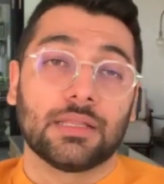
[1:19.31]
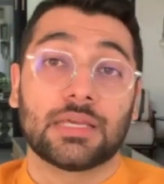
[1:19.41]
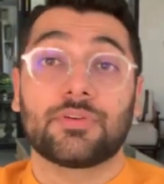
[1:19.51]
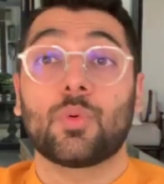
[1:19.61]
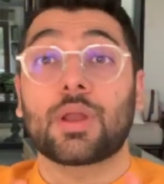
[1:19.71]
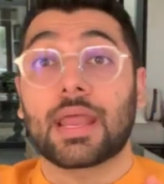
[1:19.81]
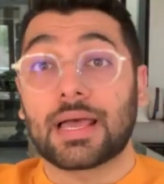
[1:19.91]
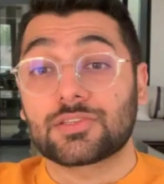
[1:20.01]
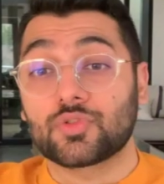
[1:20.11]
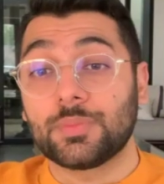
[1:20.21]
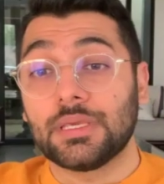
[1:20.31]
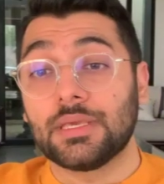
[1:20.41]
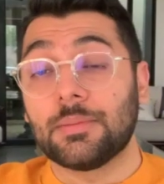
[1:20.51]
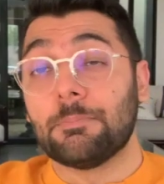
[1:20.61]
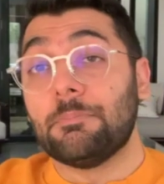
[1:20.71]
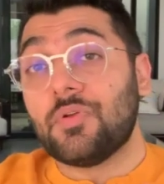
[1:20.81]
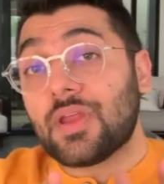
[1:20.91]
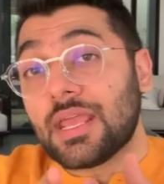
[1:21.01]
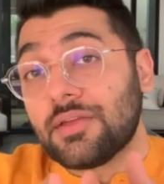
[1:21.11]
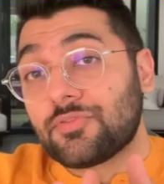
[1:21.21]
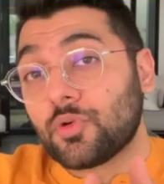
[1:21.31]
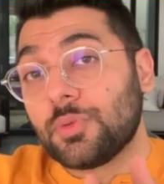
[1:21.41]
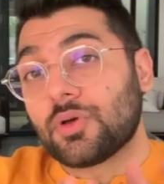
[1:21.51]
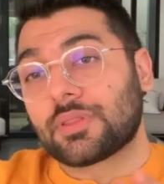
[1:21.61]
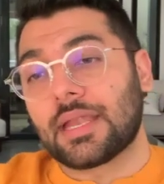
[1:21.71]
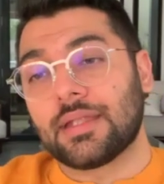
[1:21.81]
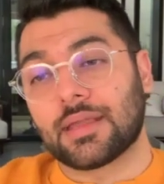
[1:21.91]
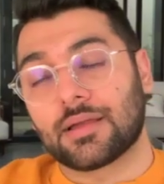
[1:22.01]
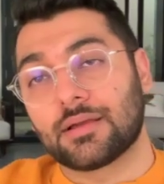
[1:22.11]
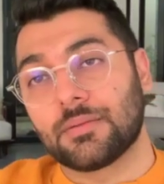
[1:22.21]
Therefore, one has to be brave to be authentic